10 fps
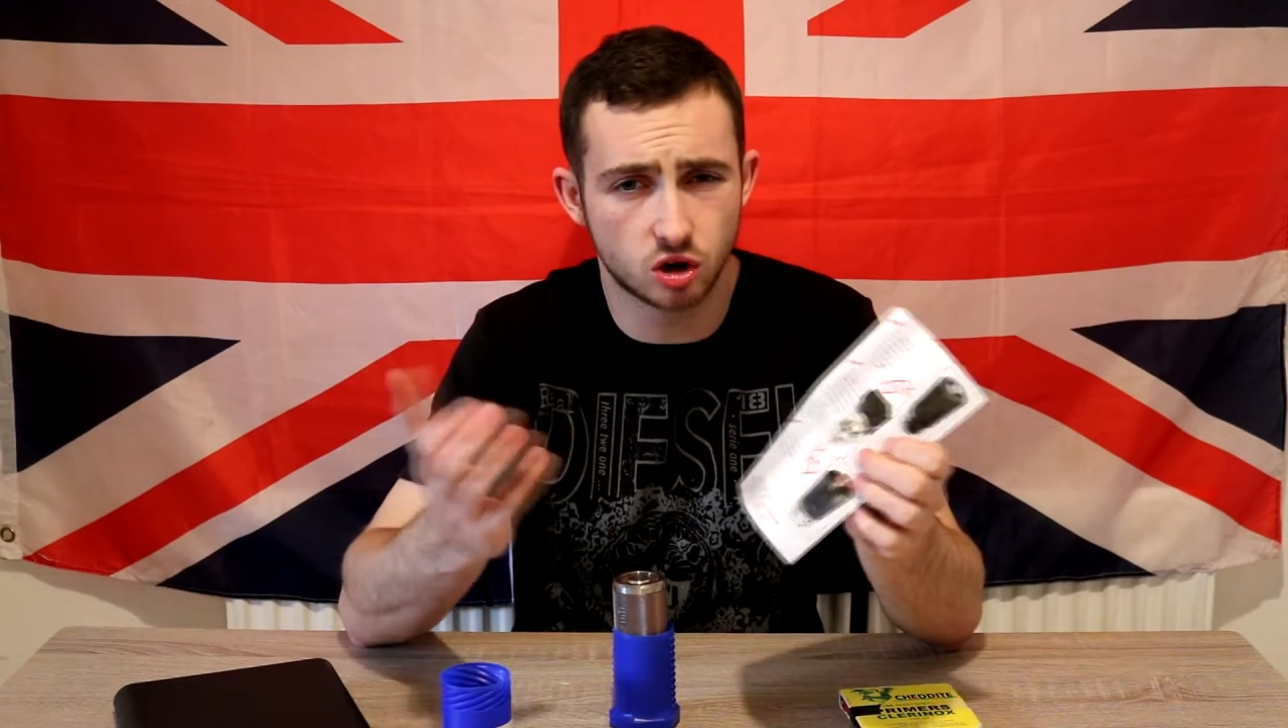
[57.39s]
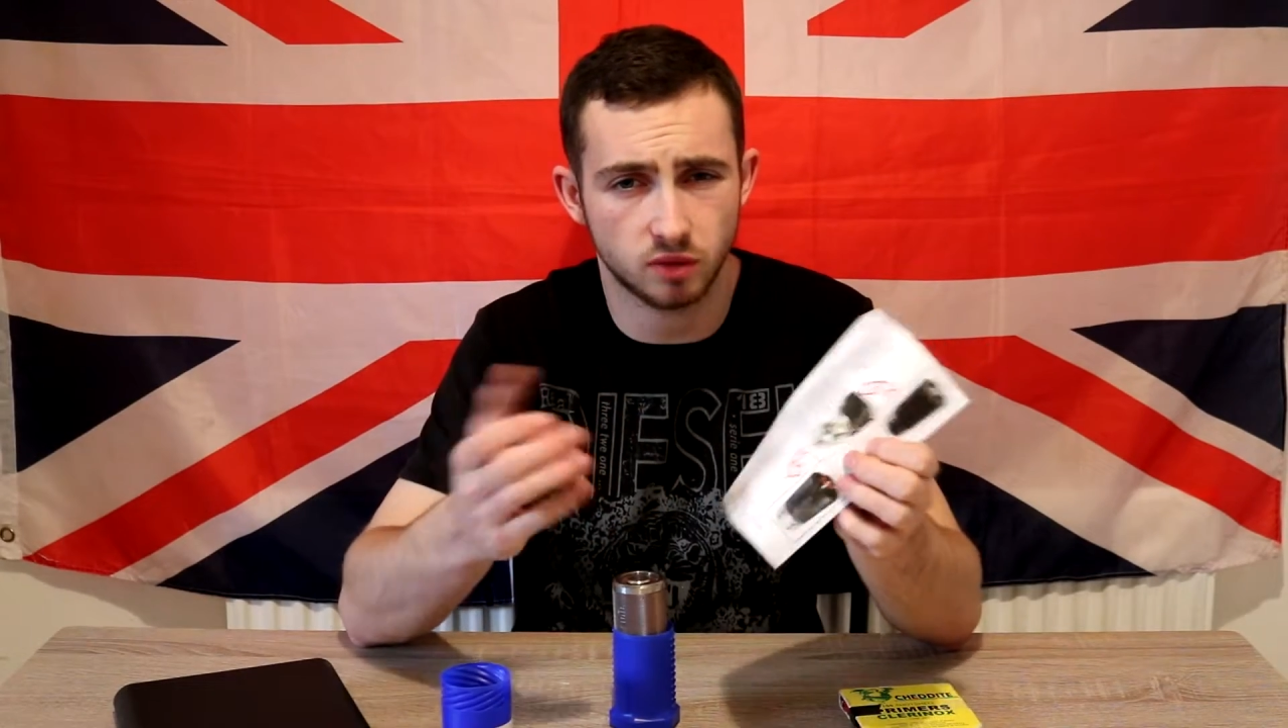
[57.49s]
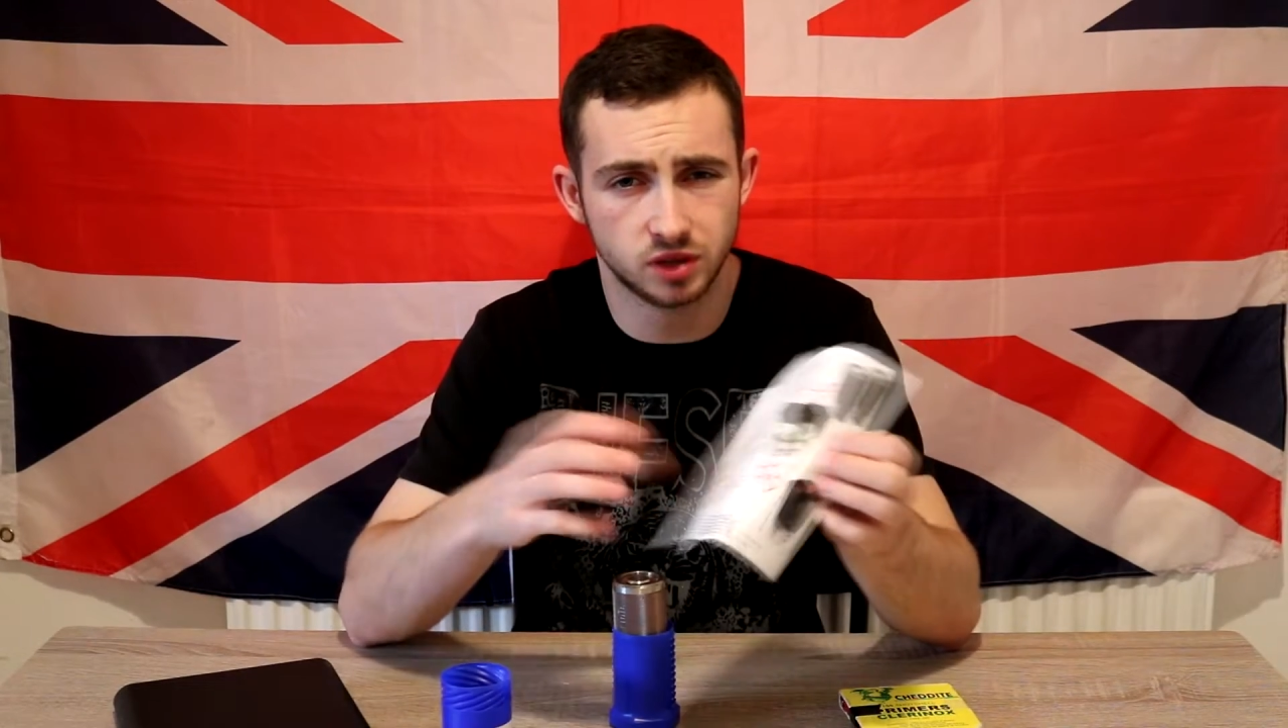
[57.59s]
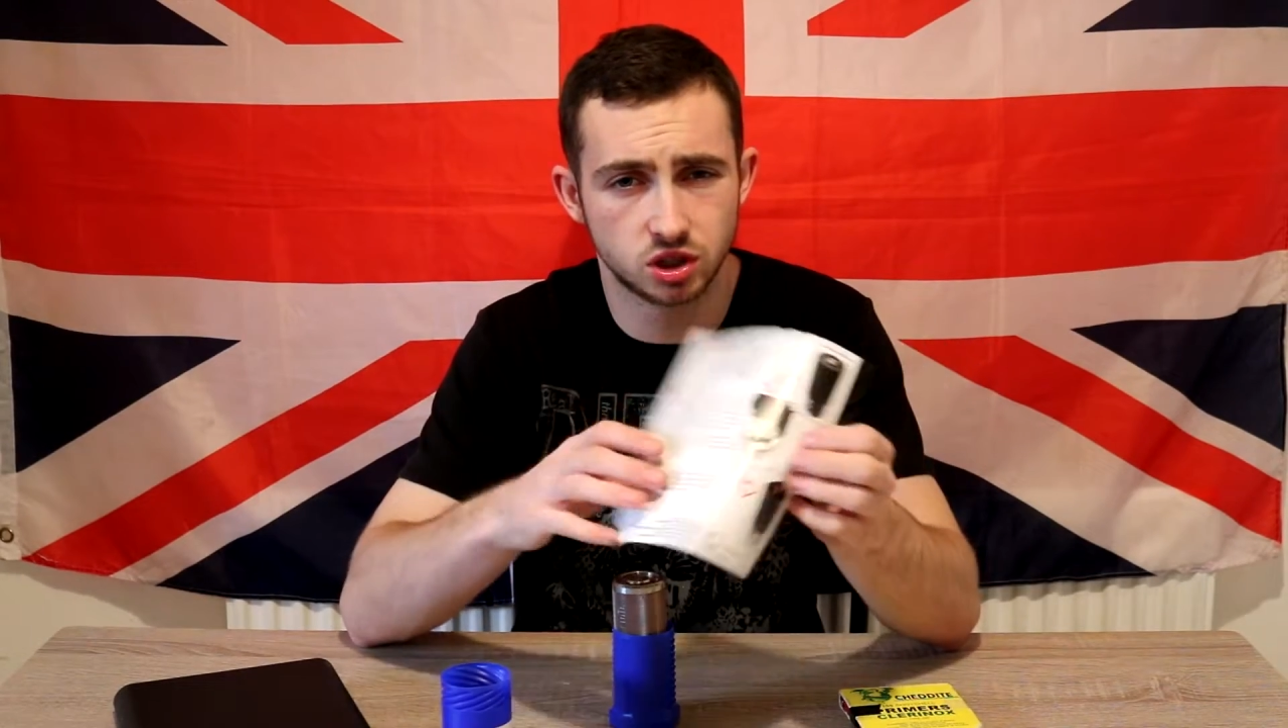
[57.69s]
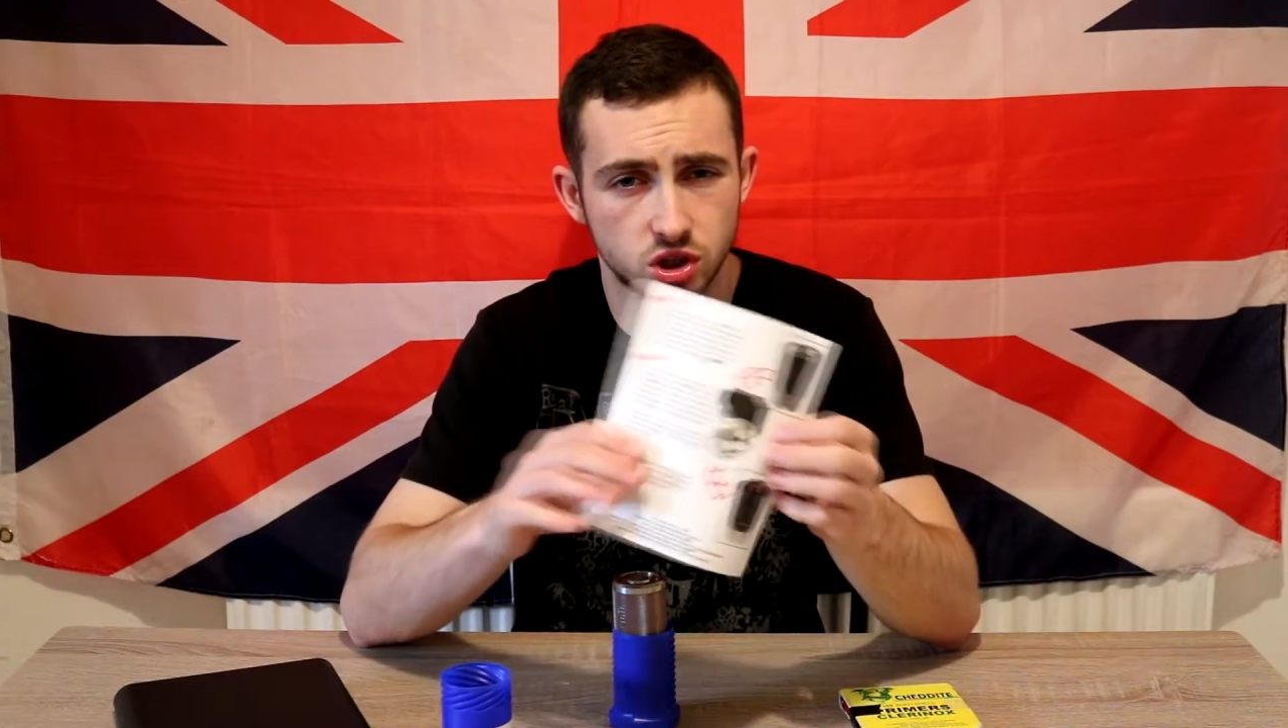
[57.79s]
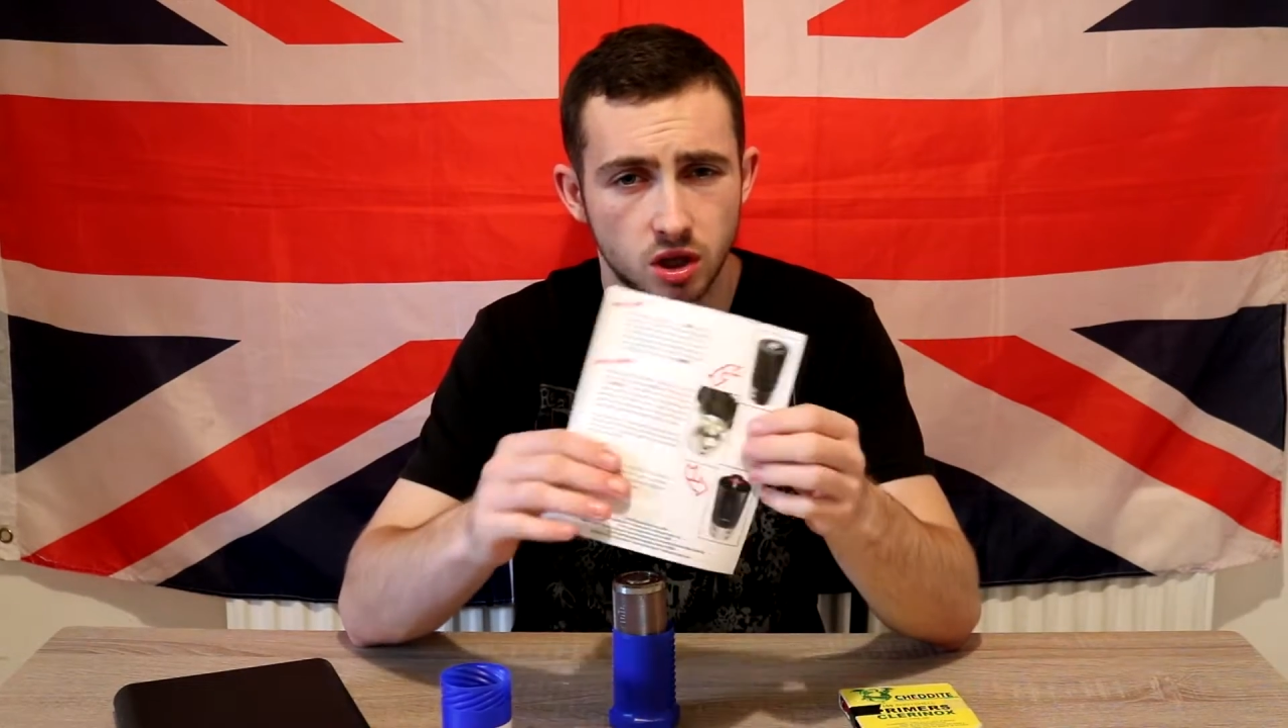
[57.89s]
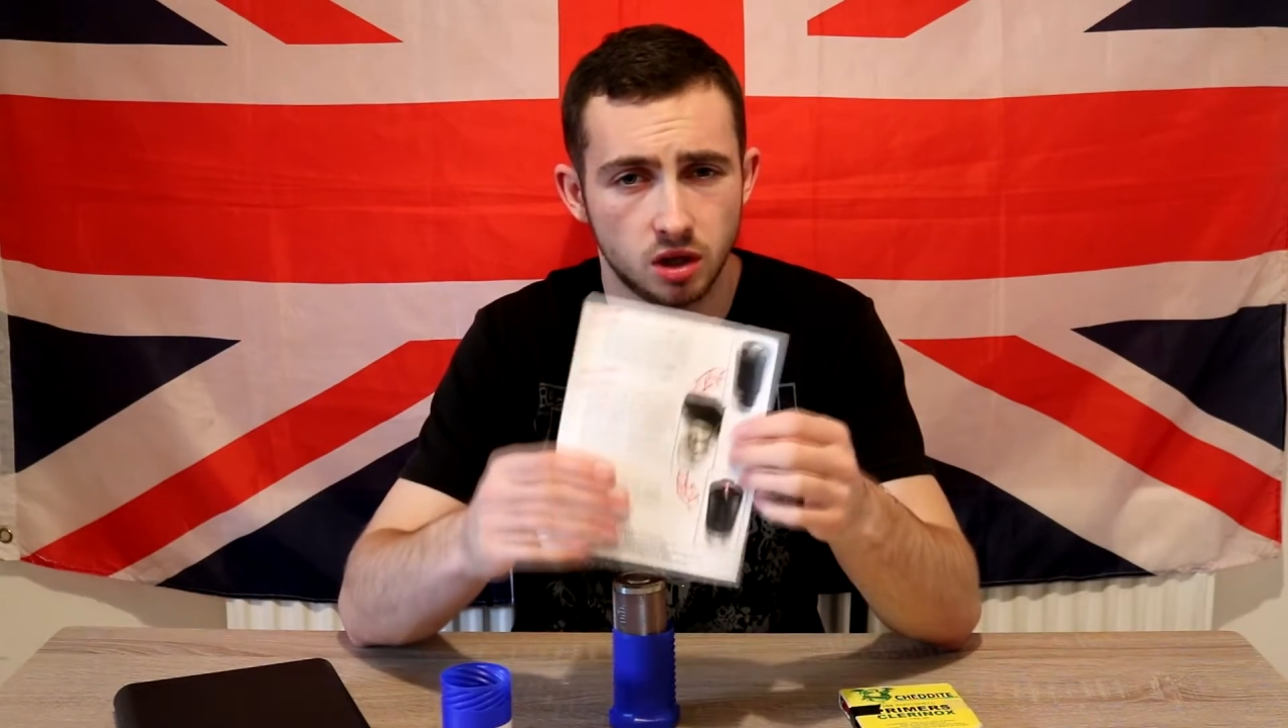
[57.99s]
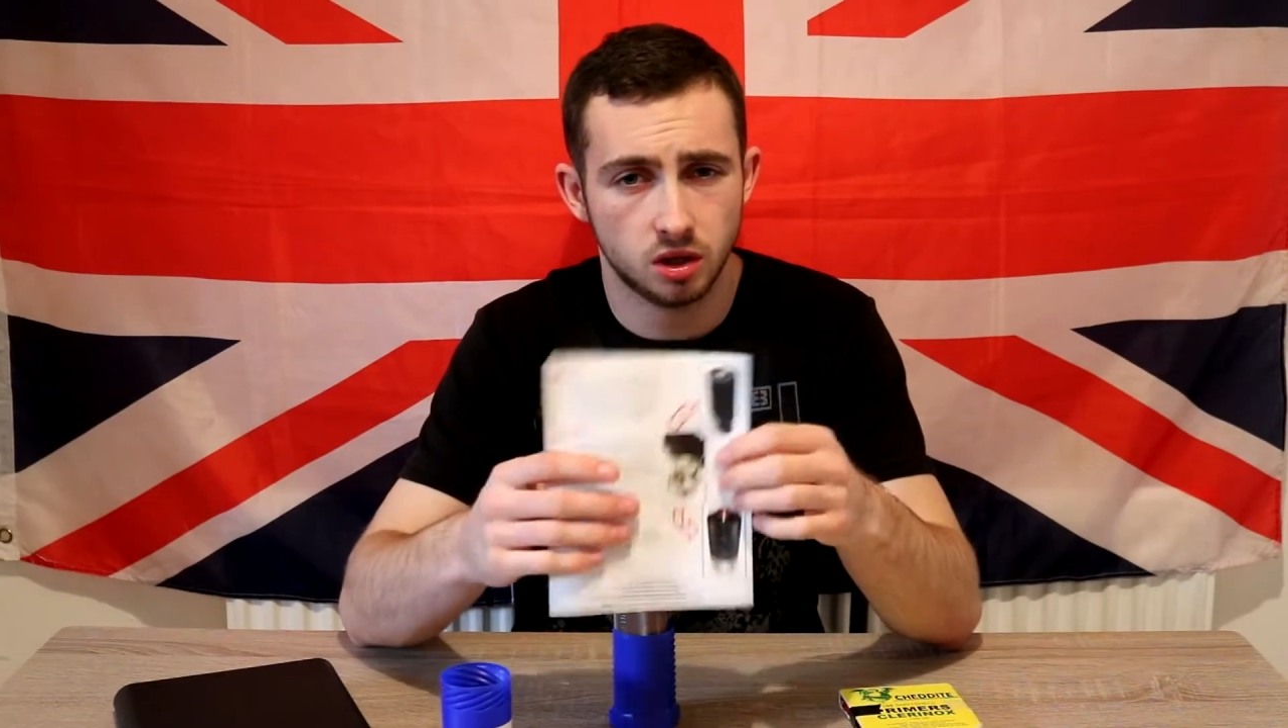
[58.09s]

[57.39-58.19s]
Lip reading: covers